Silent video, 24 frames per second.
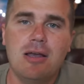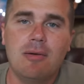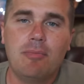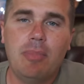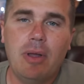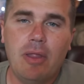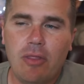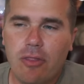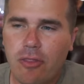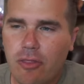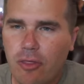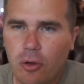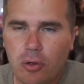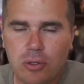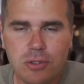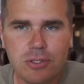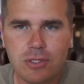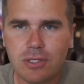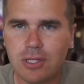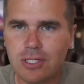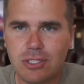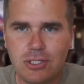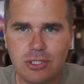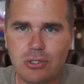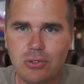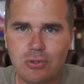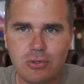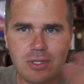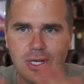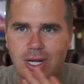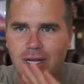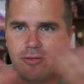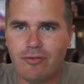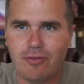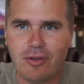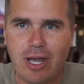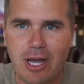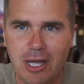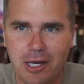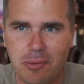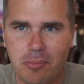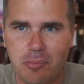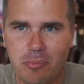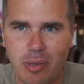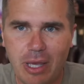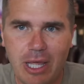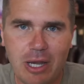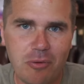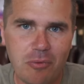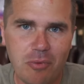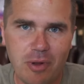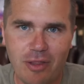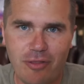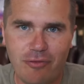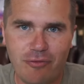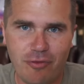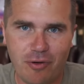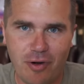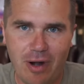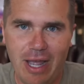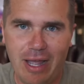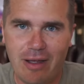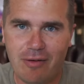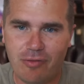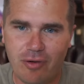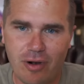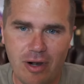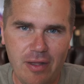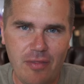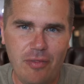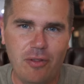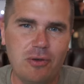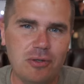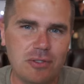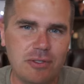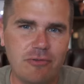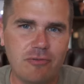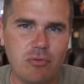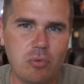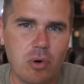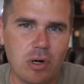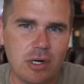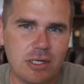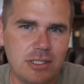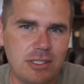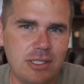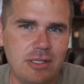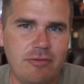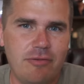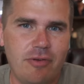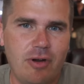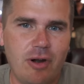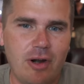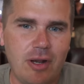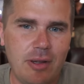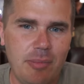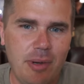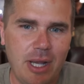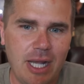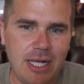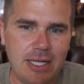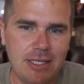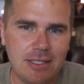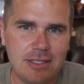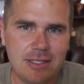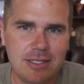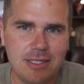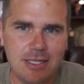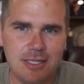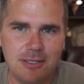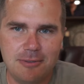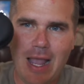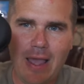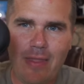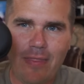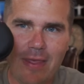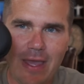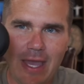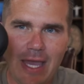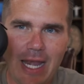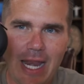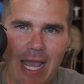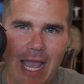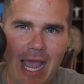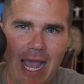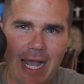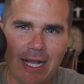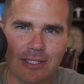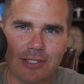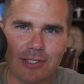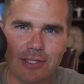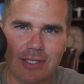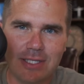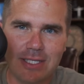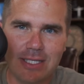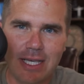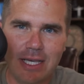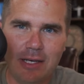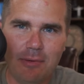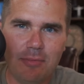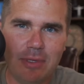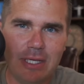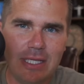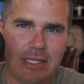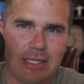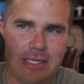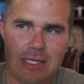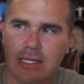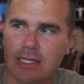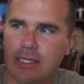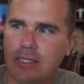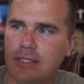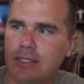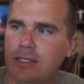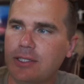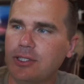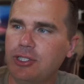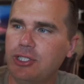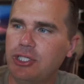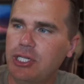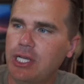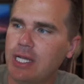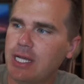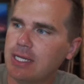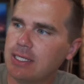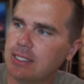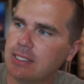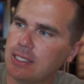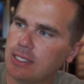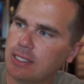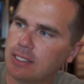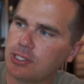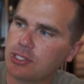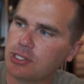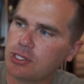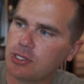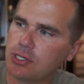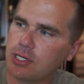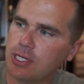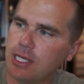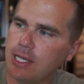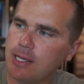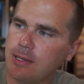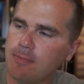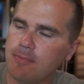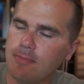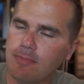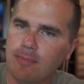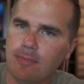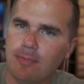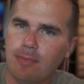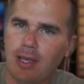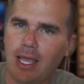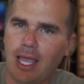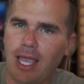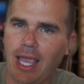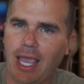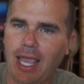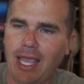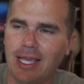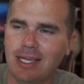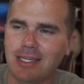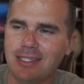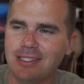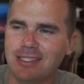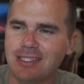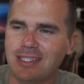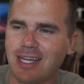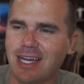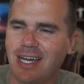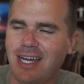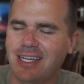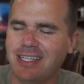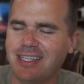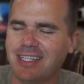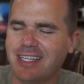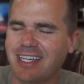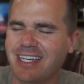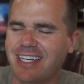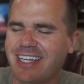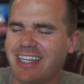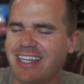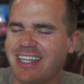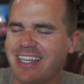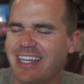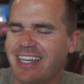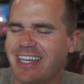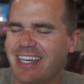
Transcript: But those are the two that I've kind of been with forever, and those have worked the very best. And then Axil sent me these GS Extreme, and I thought,